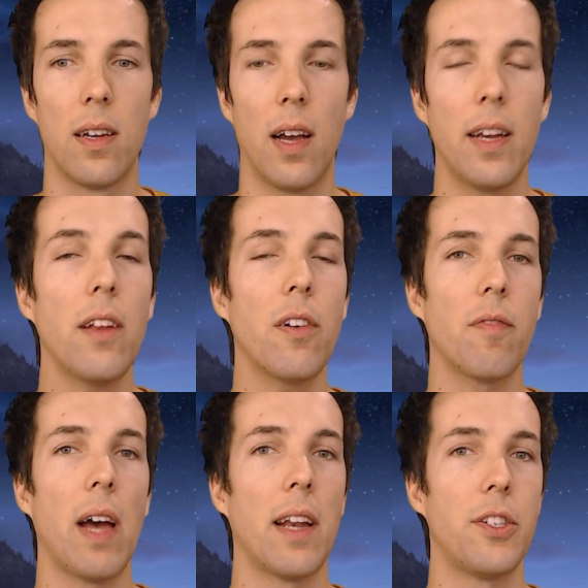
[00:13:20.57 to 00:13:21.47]
Another
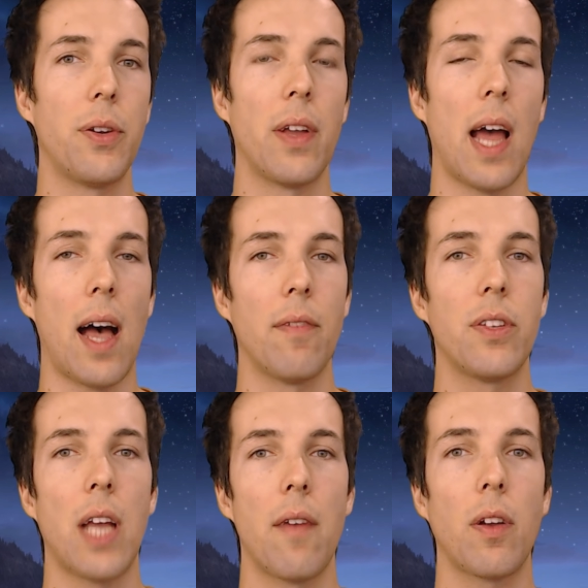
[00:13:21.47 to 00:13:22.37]
advantage you can have
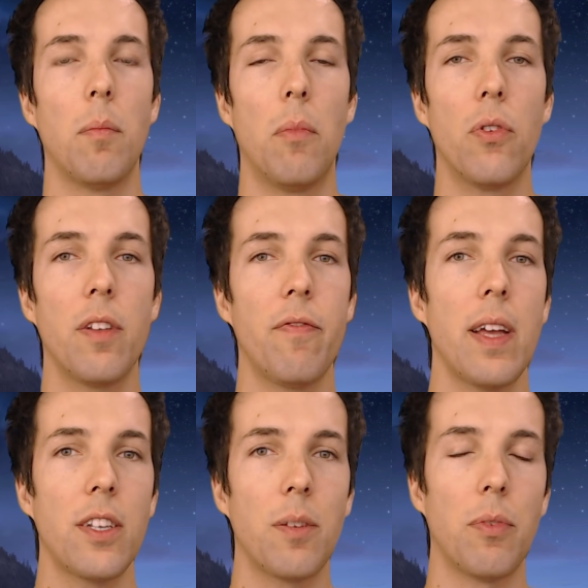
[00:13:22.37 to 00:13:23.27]
is having a more
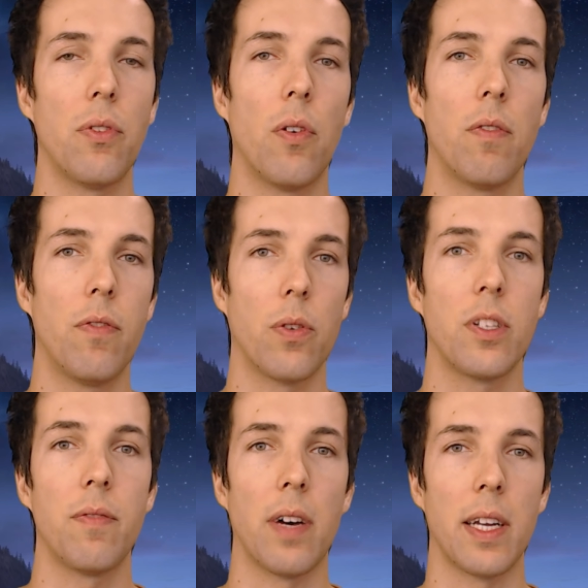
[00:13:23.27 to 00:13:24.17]
defensible or
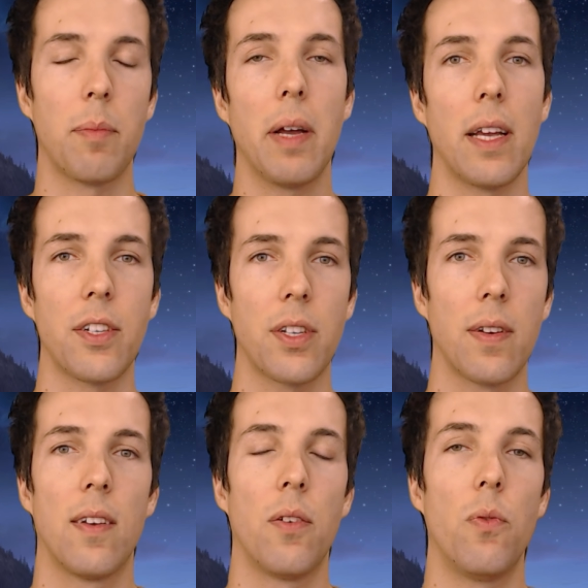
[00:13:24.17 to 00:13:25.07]
fortified base.
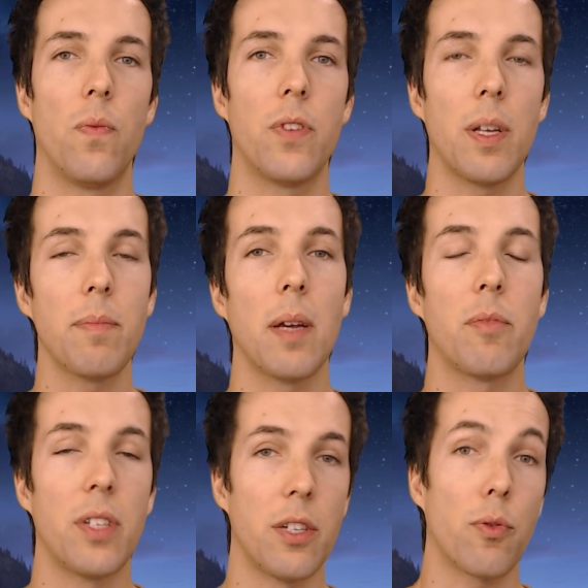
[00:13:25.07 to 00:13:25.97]

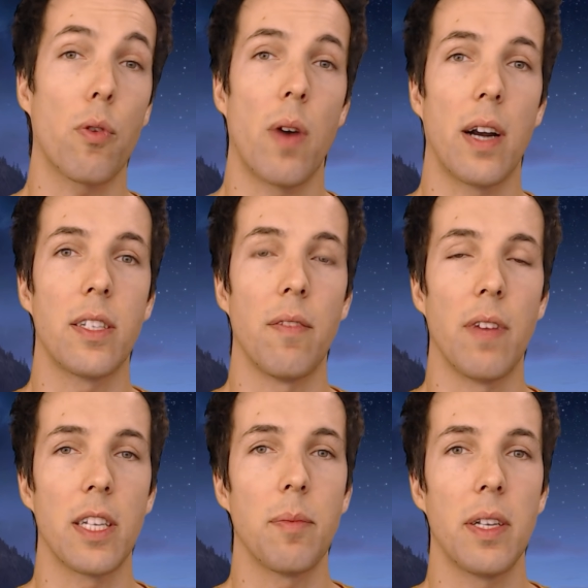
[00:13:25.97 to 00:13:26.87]
Sometimes this requires
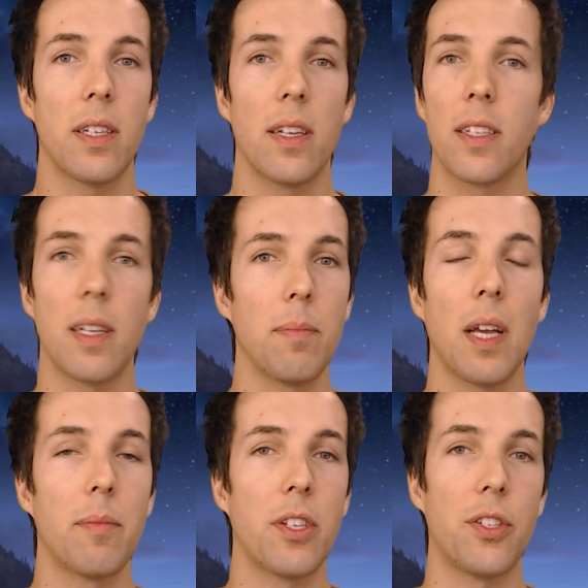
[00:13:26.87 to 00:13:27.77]
investments,
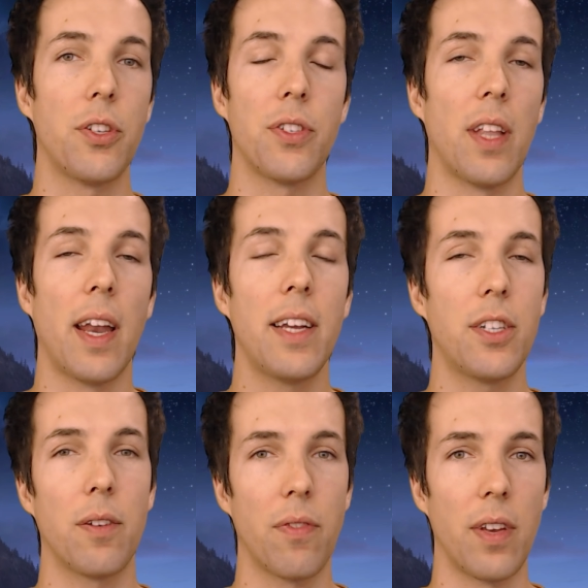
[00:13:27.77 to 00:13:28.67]
sometimes it's just the
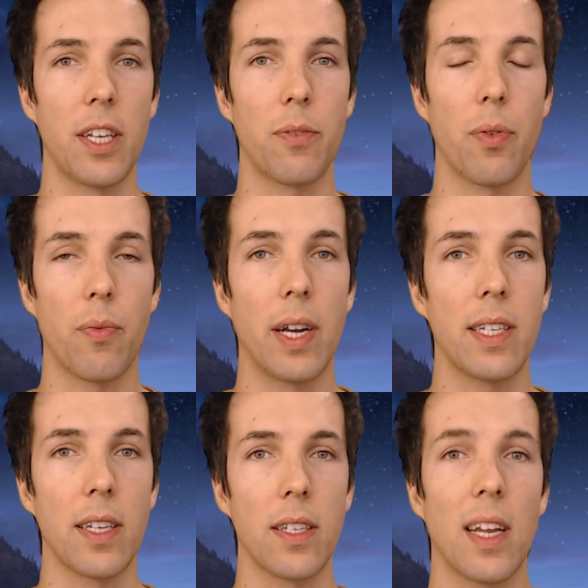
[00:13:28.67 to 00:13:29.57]
nature of things with
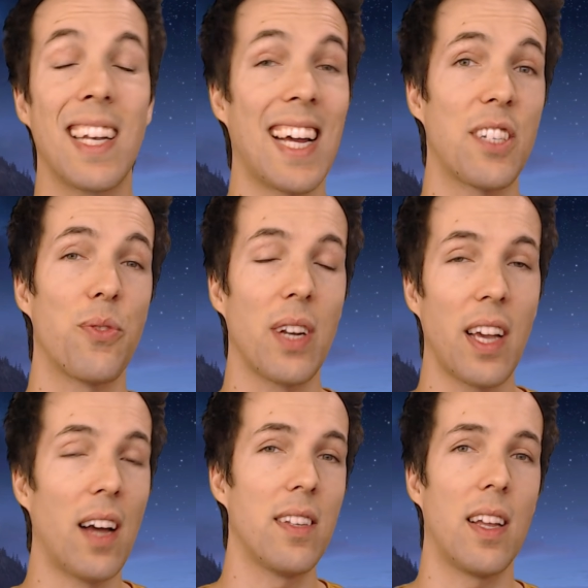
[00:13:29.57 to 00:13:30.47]
races.
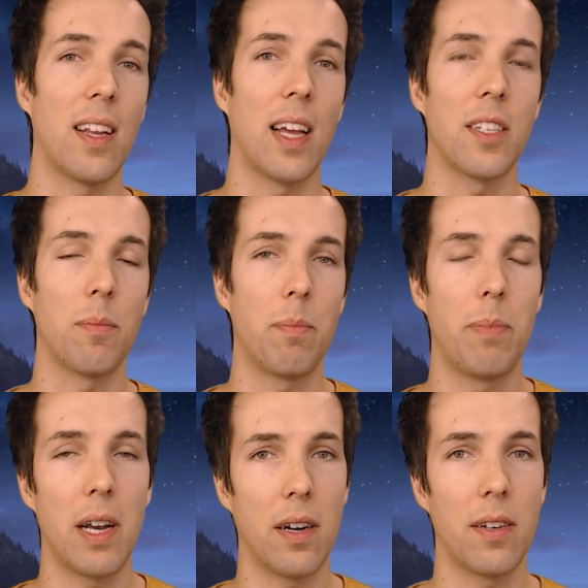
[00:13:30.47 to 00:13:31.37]
Naturally, Undead has a
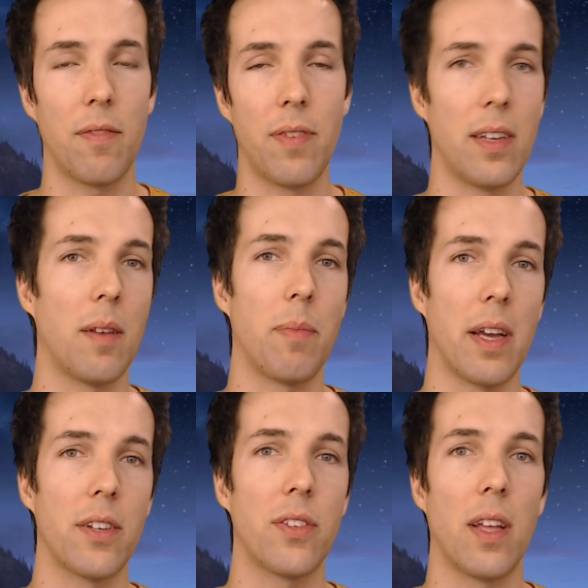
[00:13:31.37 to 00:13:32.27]
better defended
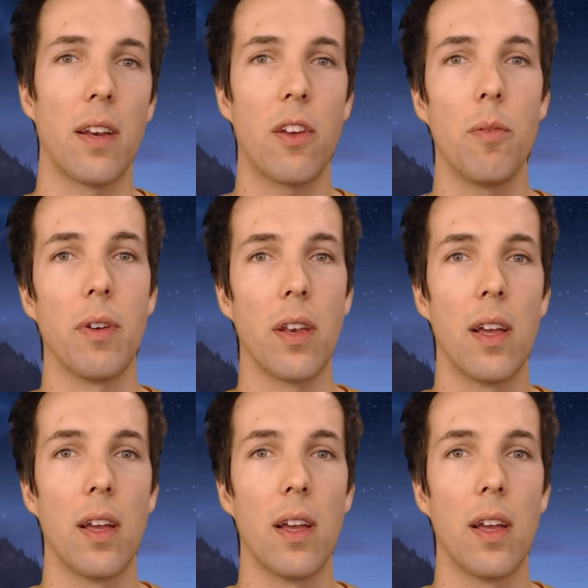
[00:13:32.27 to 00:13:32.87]
base than human,